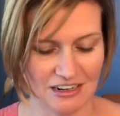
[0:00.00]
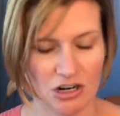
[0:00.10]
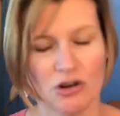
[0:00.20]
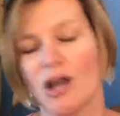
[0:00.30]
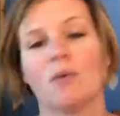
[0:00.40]

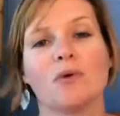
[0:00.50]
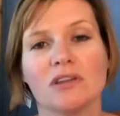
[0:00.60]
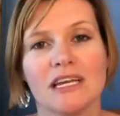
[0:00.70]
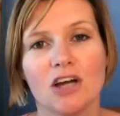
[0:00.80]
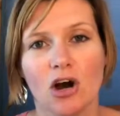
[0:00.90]
or it will
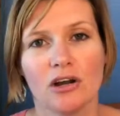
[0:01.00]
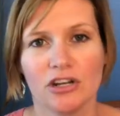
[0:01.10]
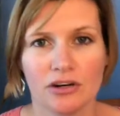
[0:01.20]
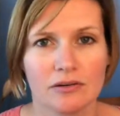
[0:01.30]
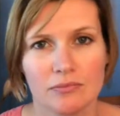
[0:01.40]
leak on
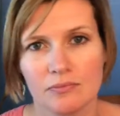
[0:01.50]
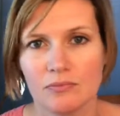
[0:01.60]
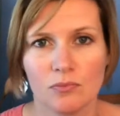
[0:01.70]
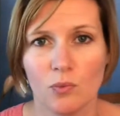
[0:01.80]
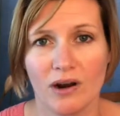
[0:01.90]
your,
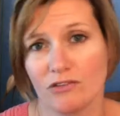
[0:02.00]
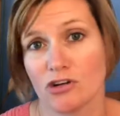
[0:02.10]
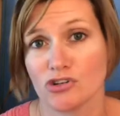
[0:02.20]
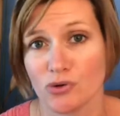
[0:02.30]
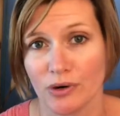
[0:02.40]
whatever
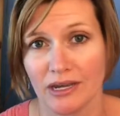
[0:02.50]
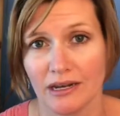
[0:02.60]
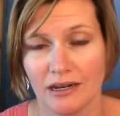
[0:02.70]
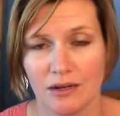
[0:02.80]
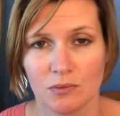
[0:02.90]
you're storing
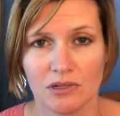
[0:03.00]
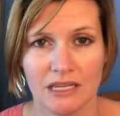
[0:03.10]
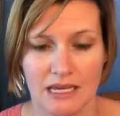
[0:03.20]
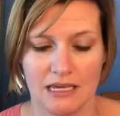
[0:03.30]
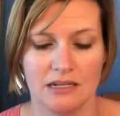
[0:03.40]
it in. It will
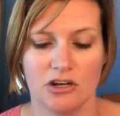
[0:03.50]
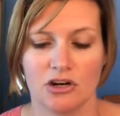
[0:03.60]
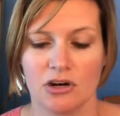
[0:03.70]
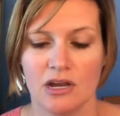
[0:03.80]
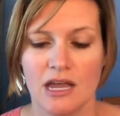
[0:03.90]
leak in
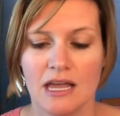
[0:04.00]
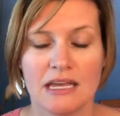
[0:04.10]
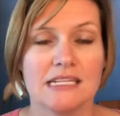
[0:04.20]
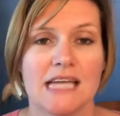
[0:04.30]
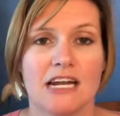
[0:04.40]
your
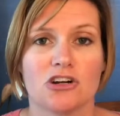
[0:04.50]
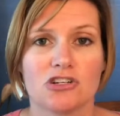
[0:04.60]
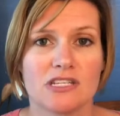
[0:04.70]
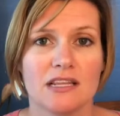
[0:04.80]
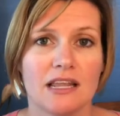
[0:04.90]

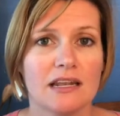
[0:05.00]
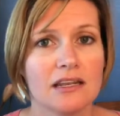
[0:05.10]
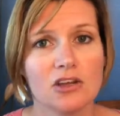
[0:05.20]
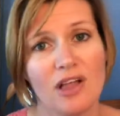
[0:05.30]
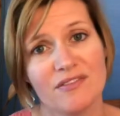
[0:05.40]
containers, and
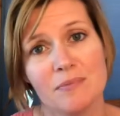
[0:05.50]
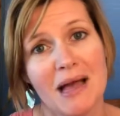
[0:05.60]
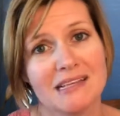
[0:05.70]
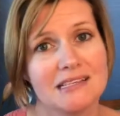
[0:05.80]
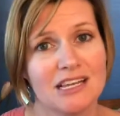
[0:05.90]
then you'll have a
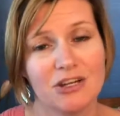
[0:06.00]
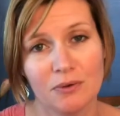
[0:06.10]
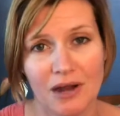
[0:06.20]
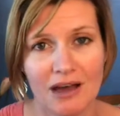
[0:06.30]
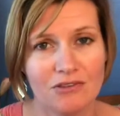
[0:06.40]
mess and you
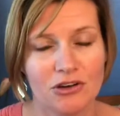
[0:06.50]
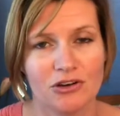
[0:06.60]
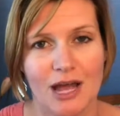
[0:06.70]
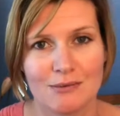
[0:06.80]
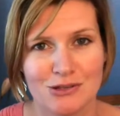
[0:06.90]
won't have all your
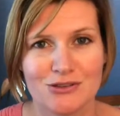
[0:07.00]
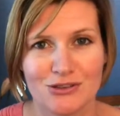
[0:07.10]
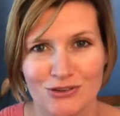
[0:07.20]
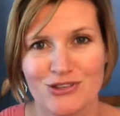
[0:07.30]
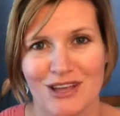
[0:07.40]
capsules.
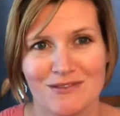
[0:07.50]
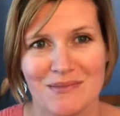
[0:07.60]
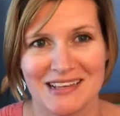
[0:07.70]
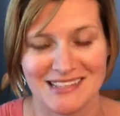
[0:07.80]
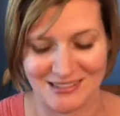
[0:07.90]
You'll just have a
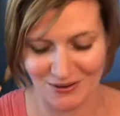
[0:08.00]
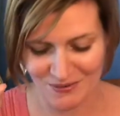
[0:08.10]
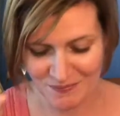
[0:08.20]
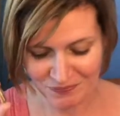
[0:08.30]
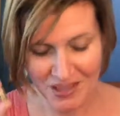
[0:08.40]
mess. So
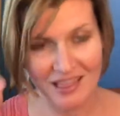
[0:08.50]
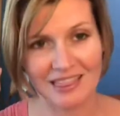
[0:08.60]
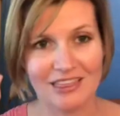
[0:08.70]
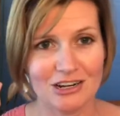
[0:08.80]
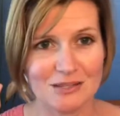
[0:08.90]

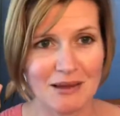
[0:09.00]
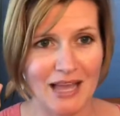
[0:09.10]
there's my